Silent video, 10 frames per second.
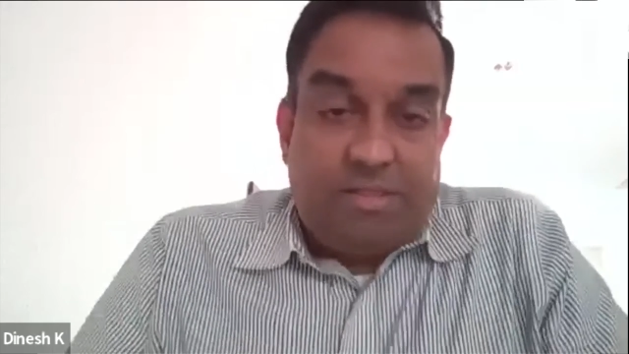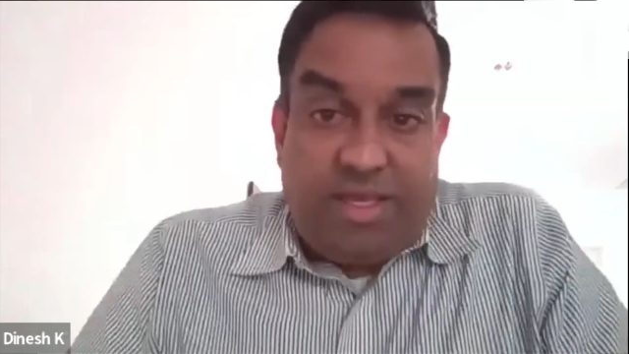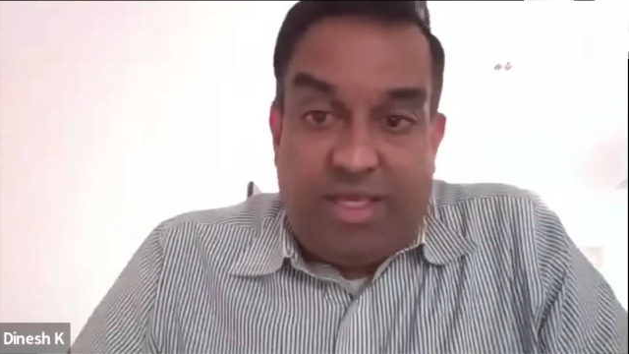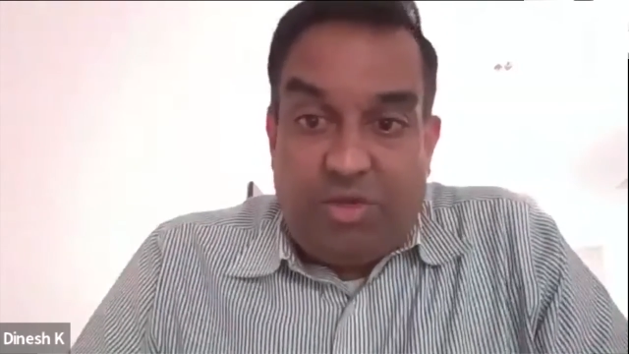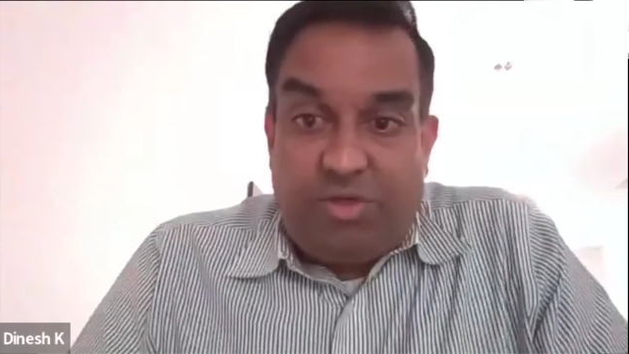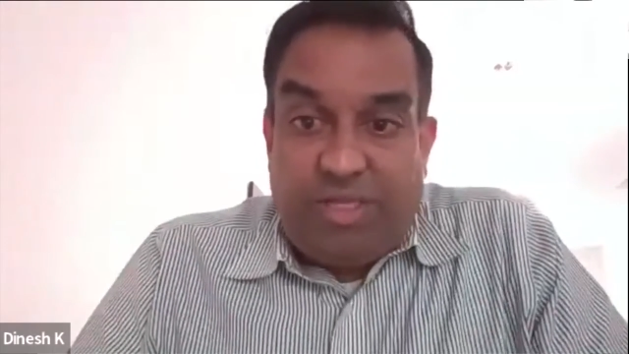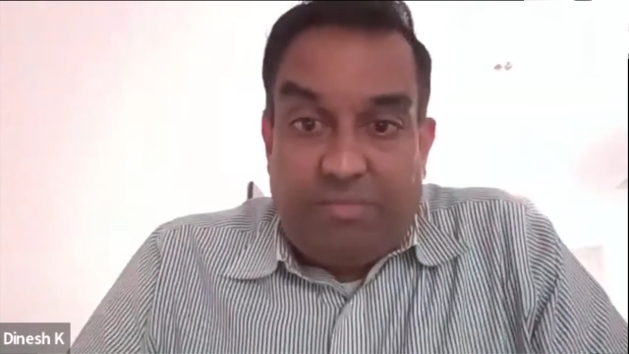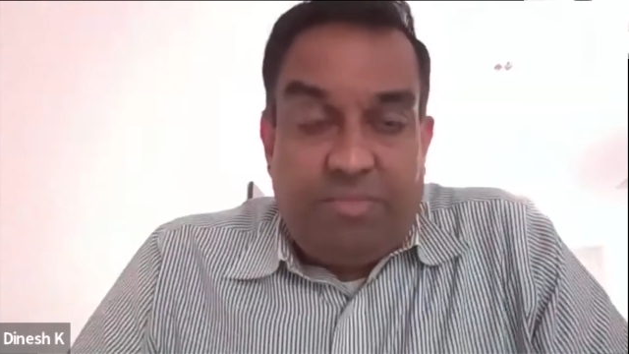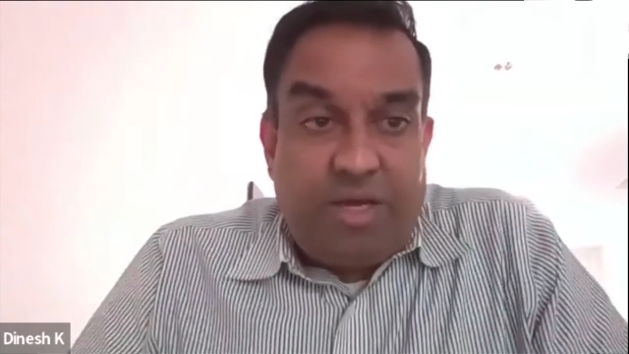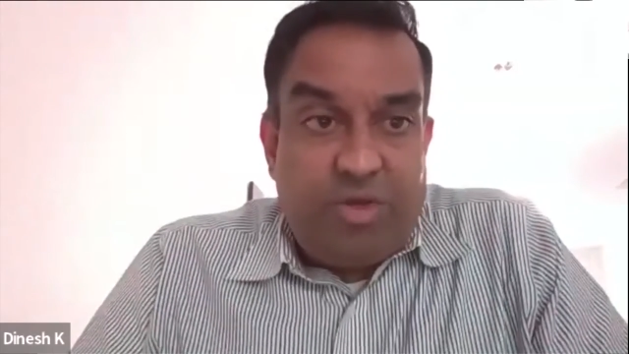Thank you,
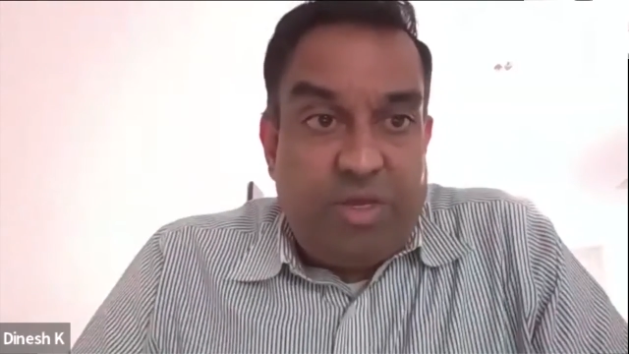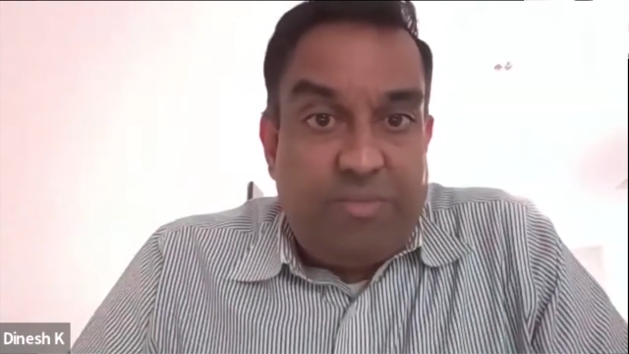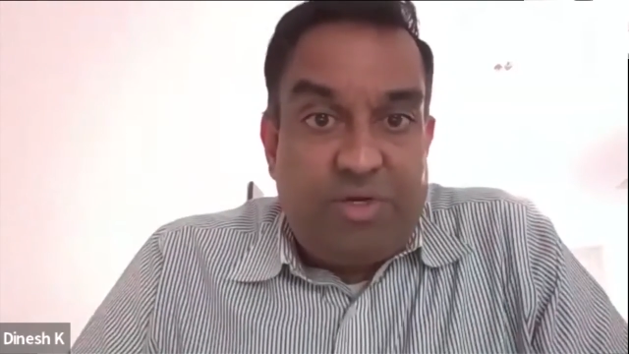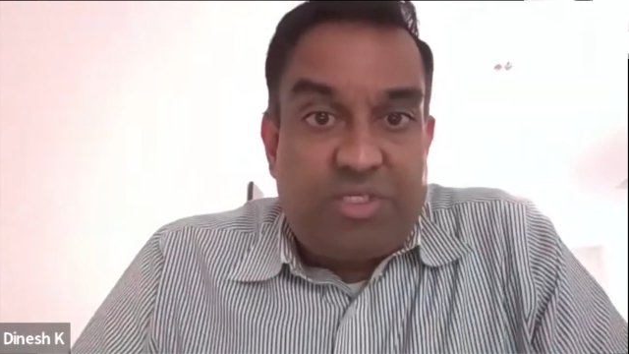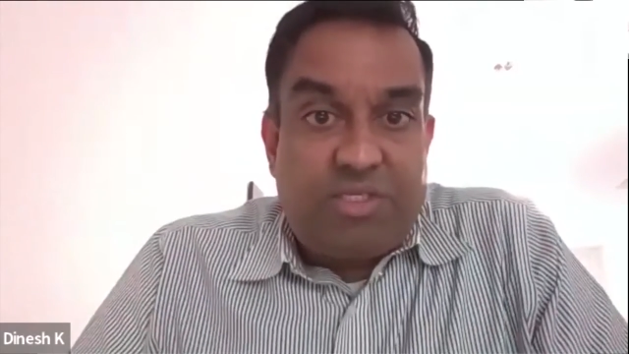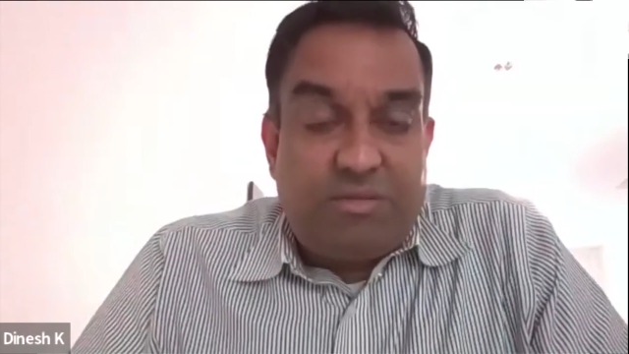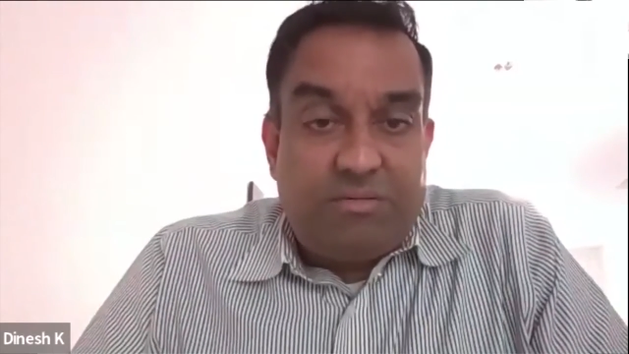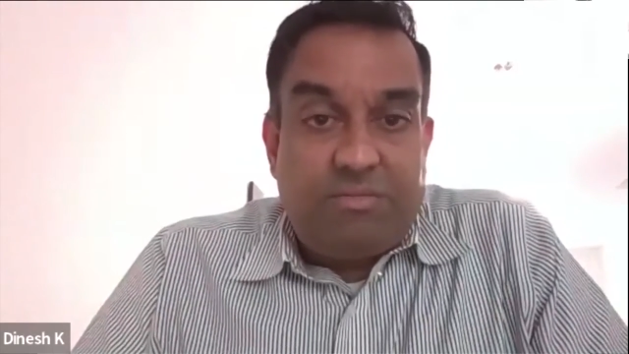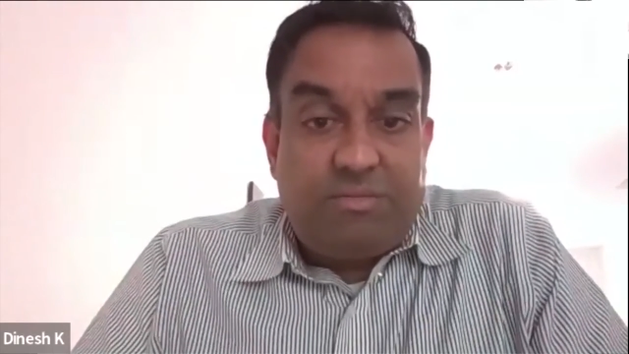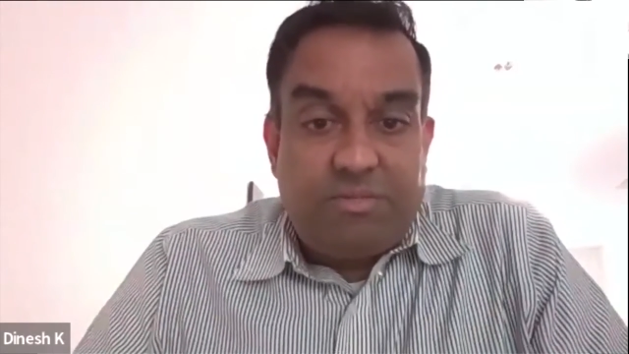Tim.
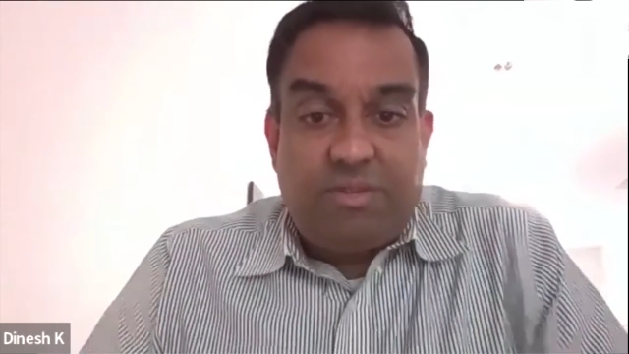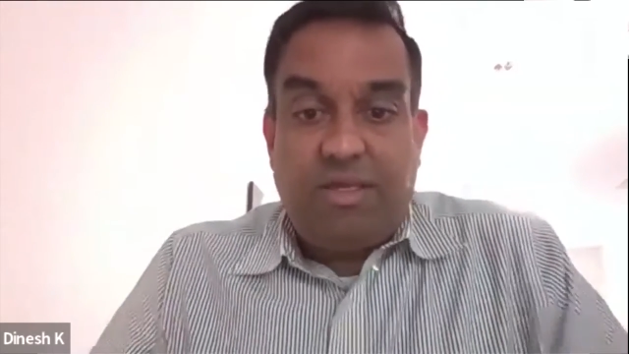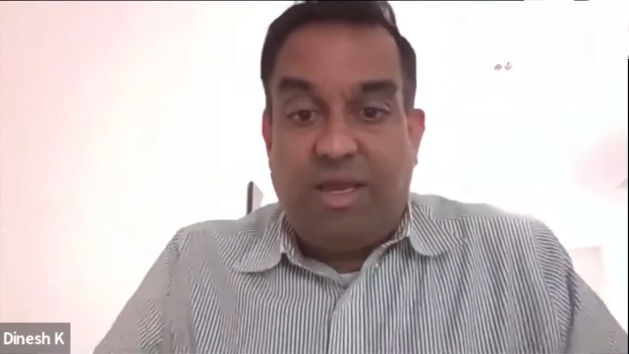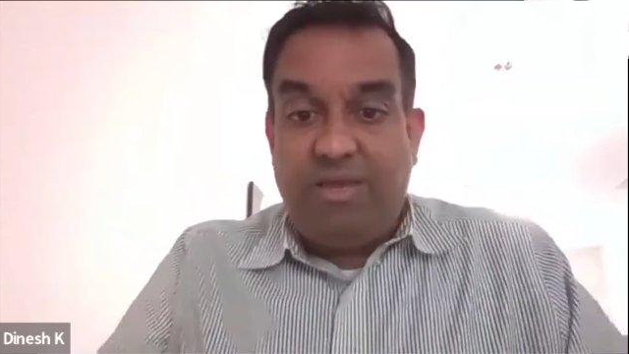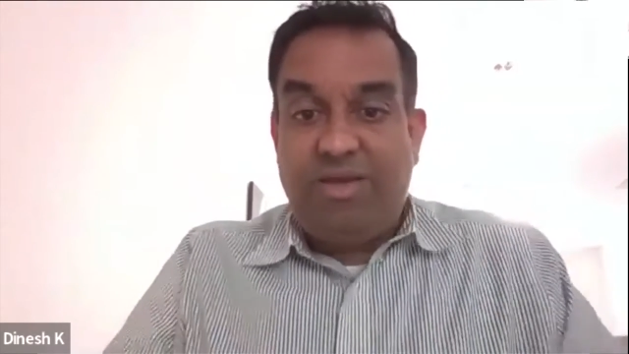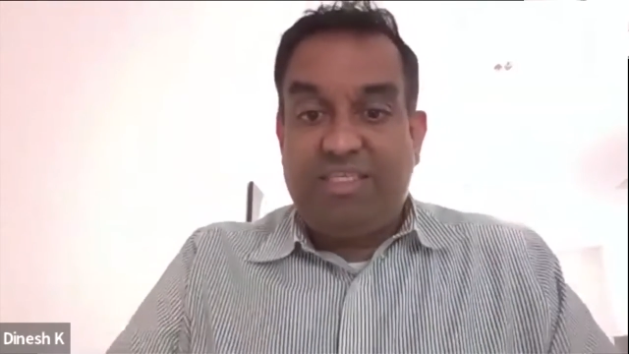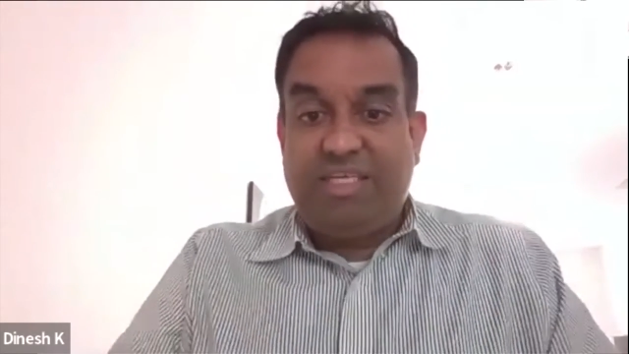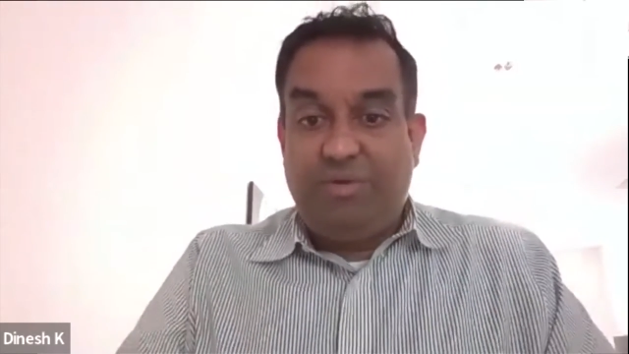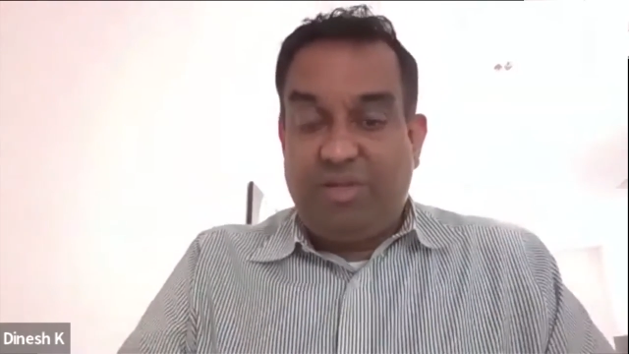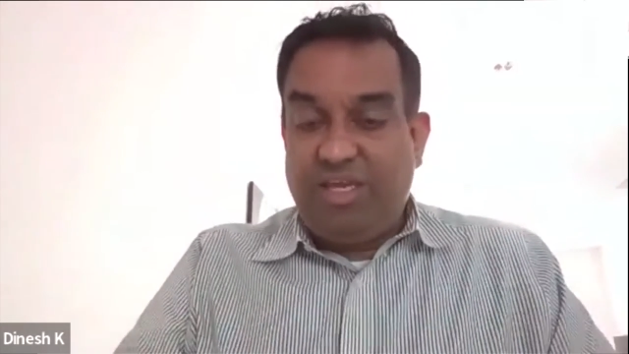Are you
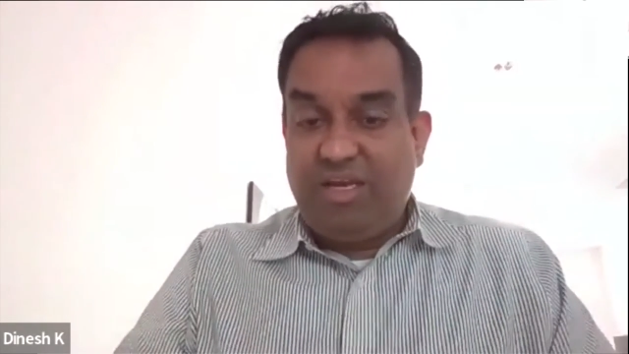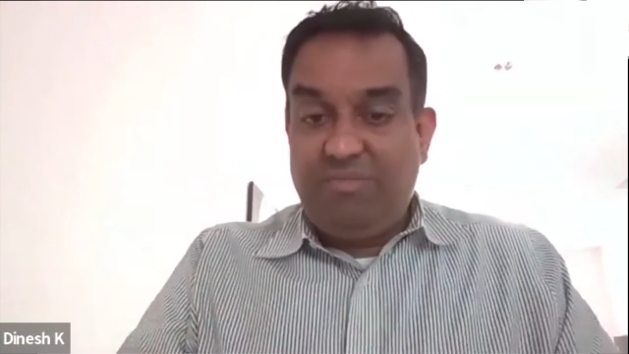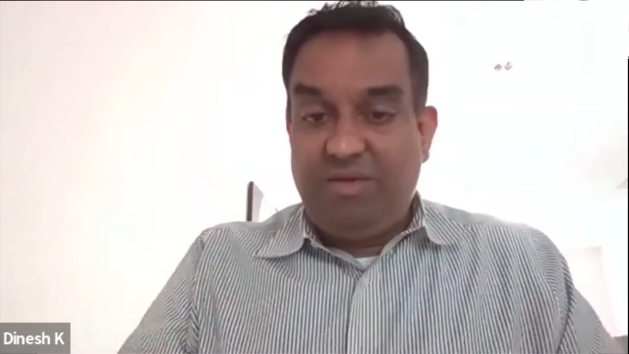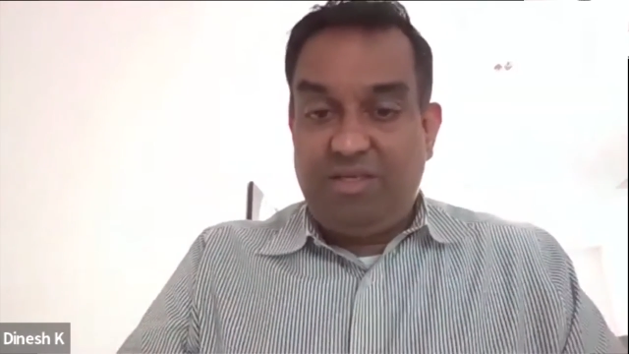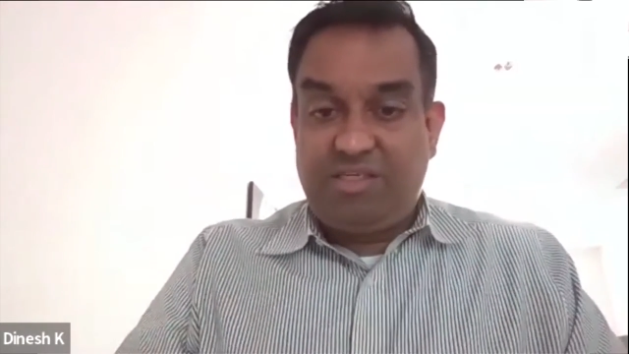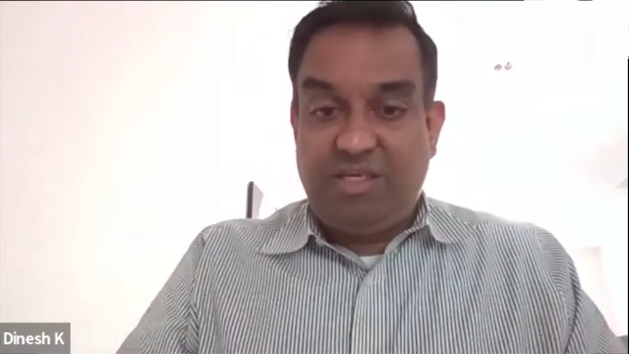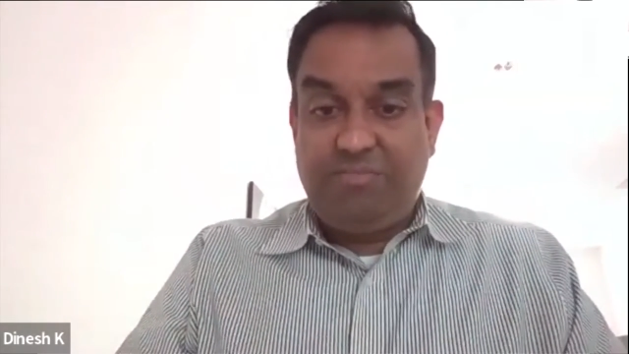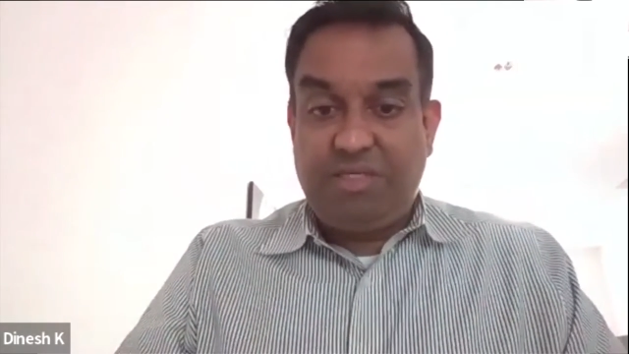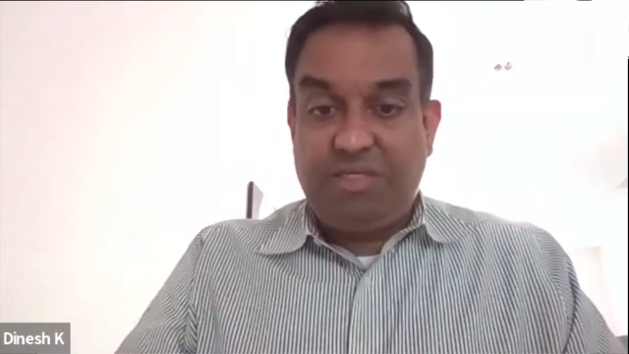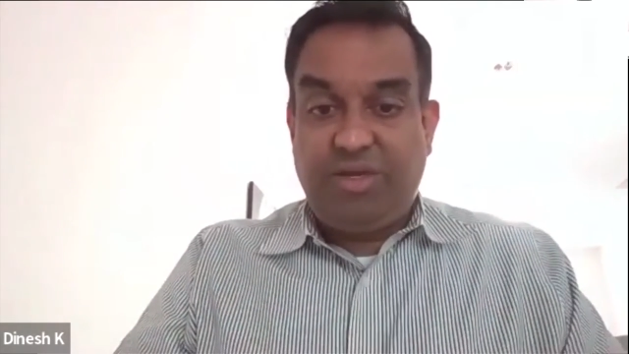guys able to hear me, see
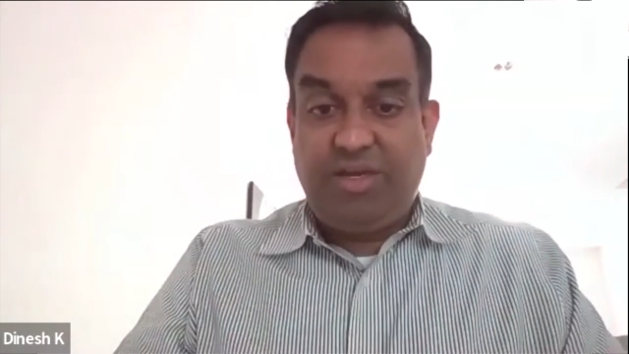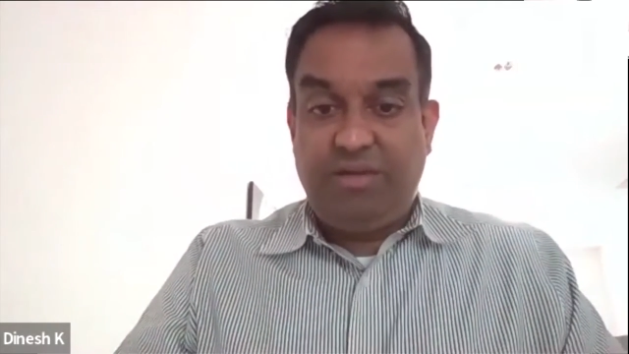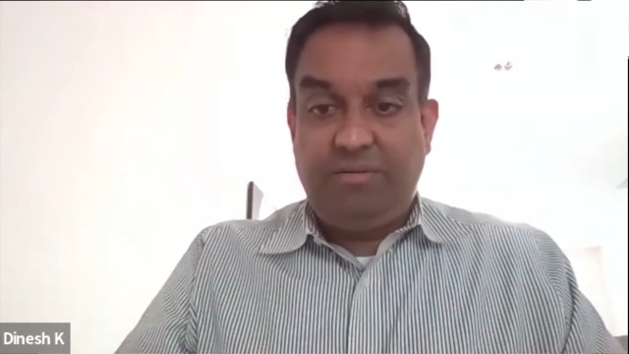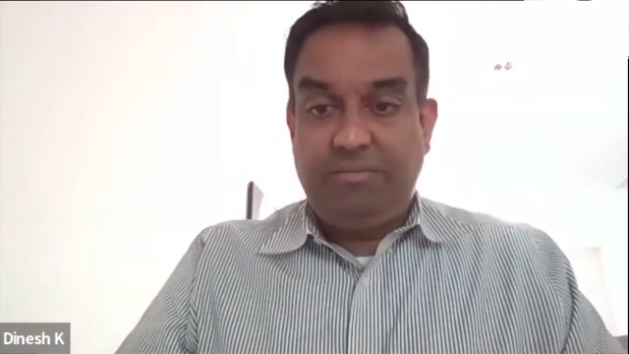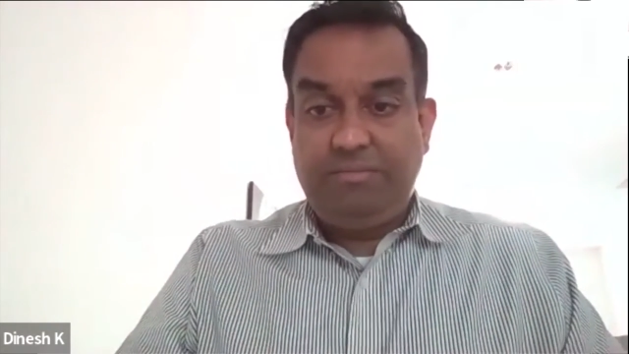my screen?